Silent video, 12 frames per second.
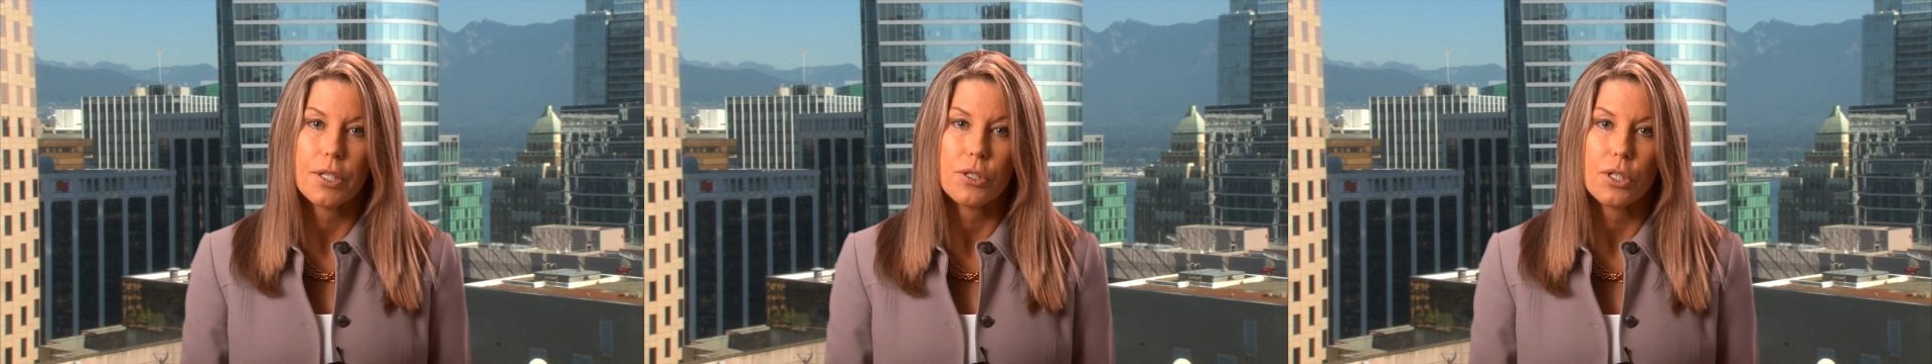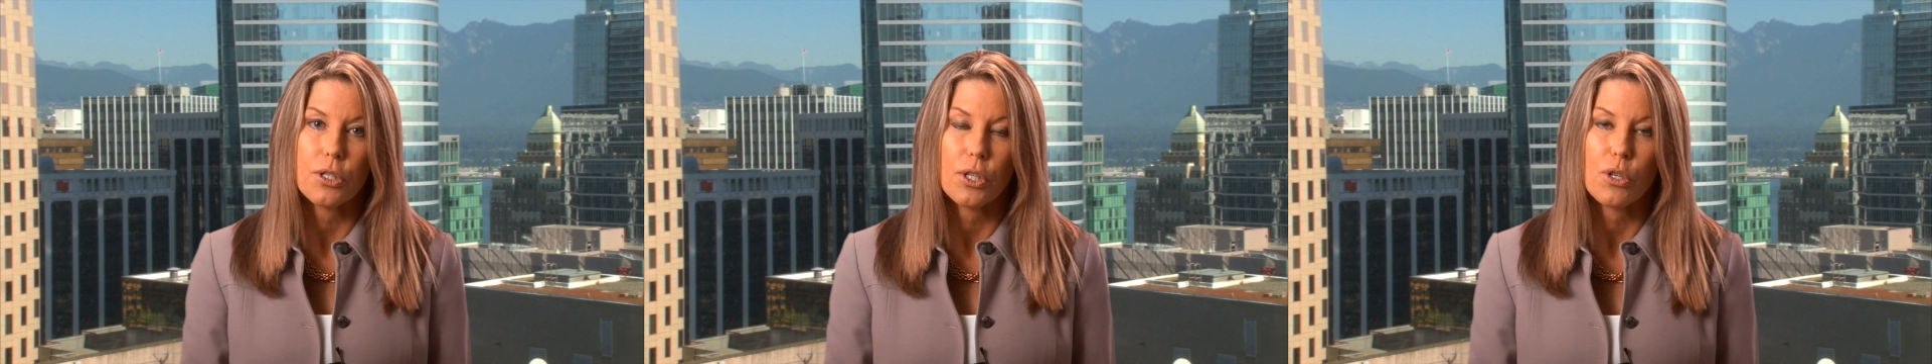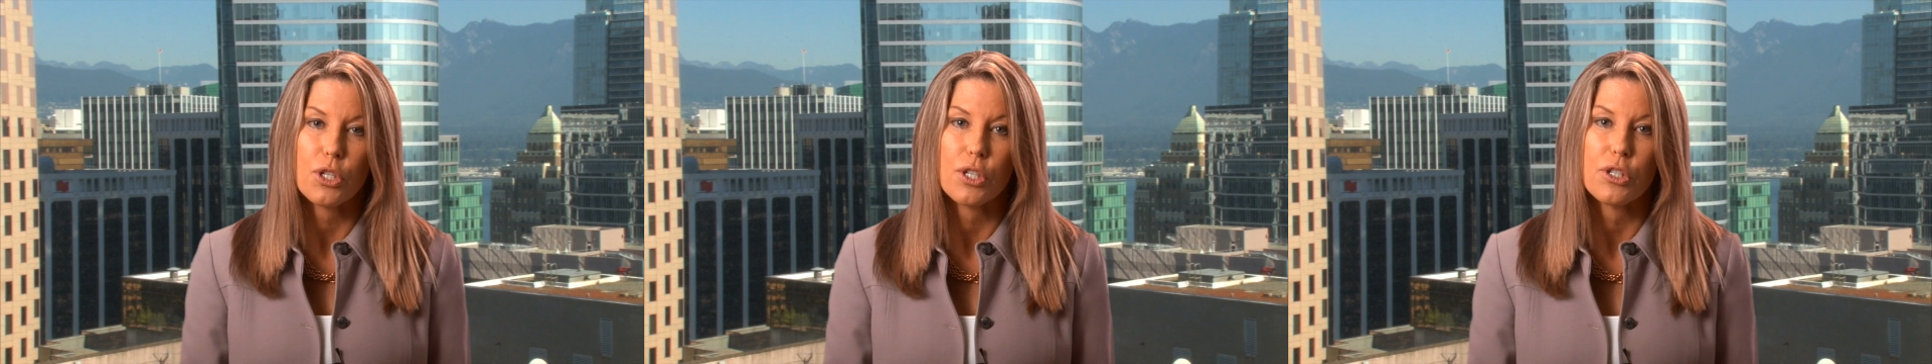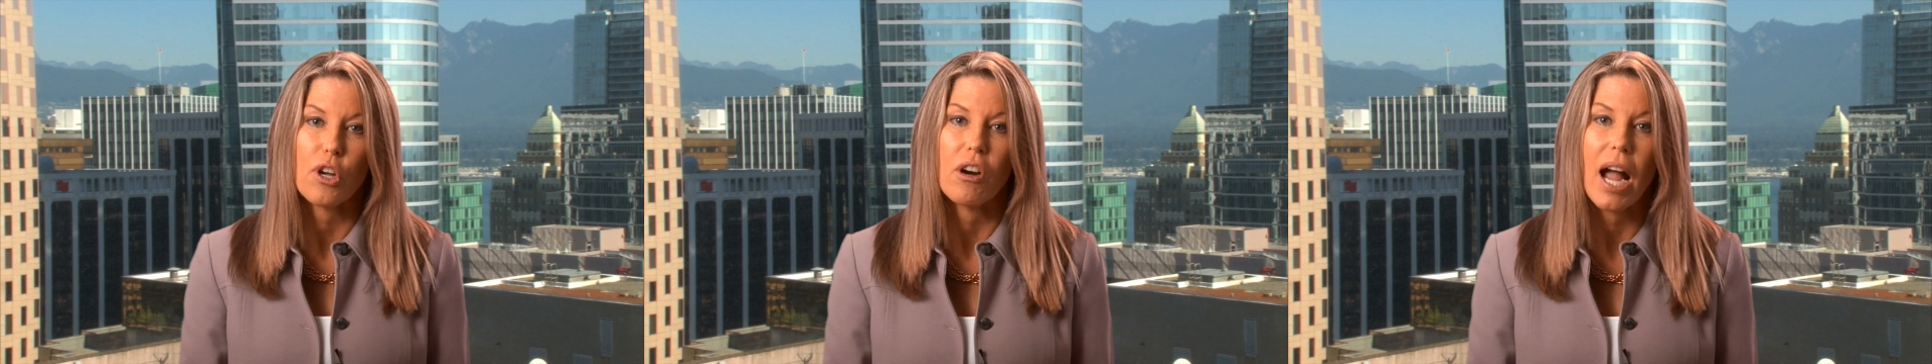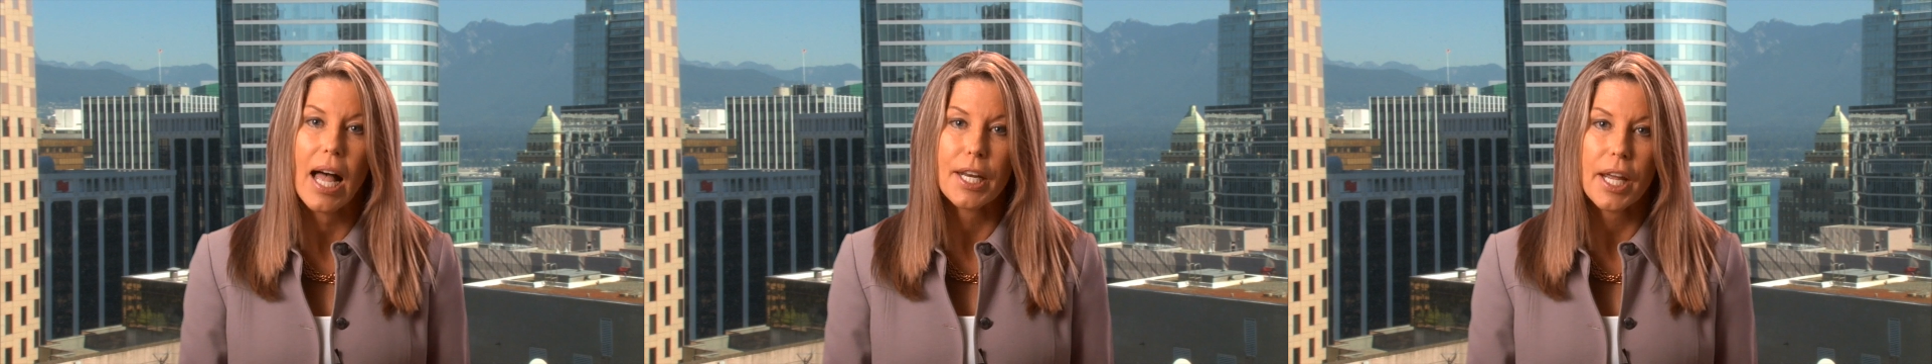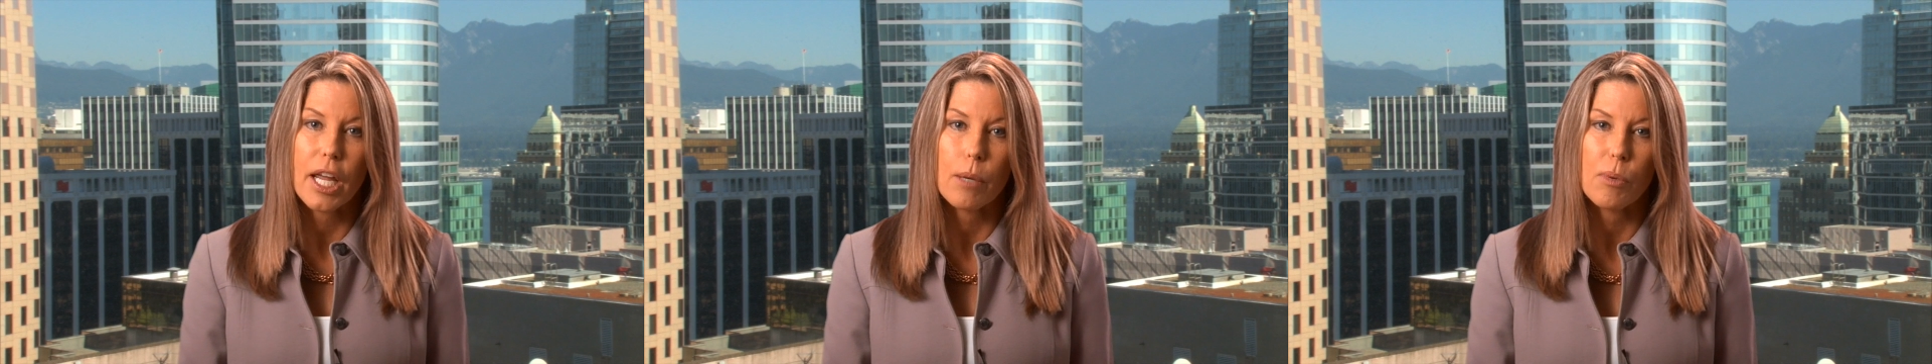institutions are
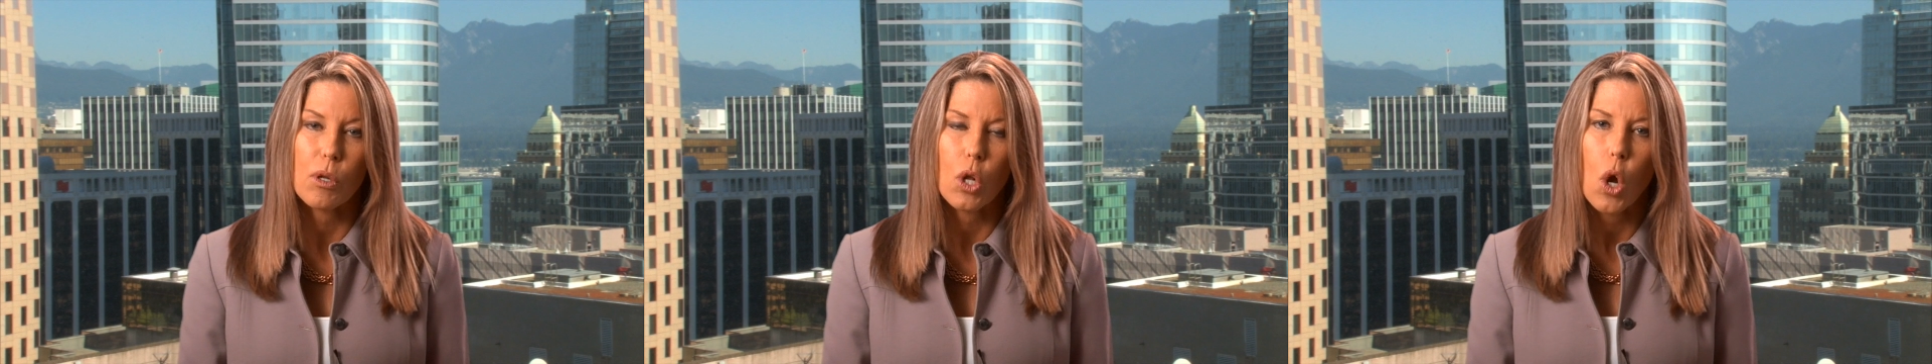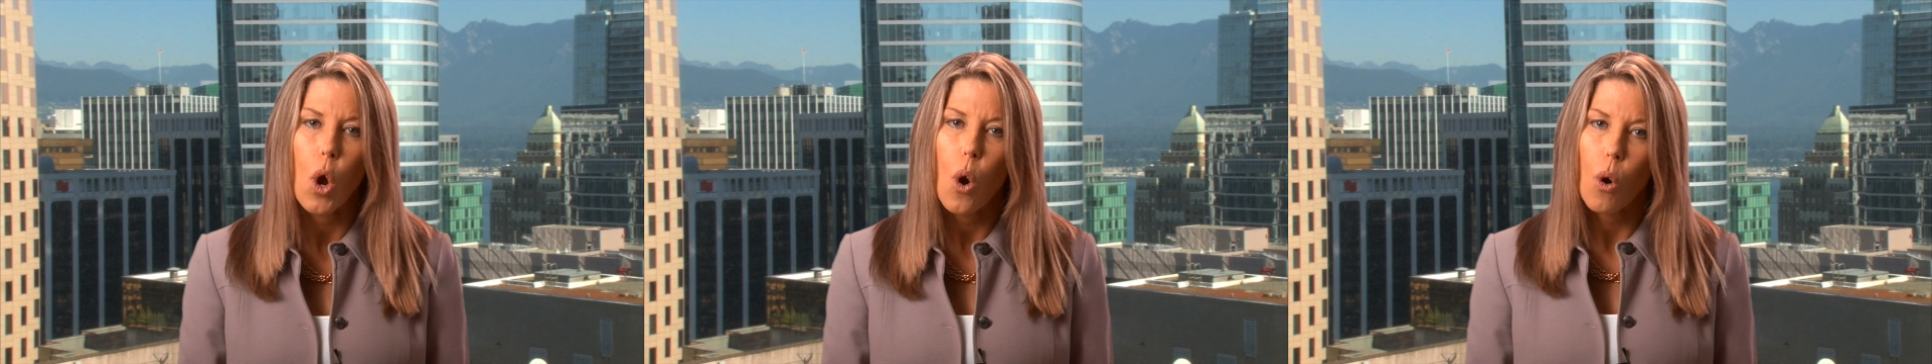unable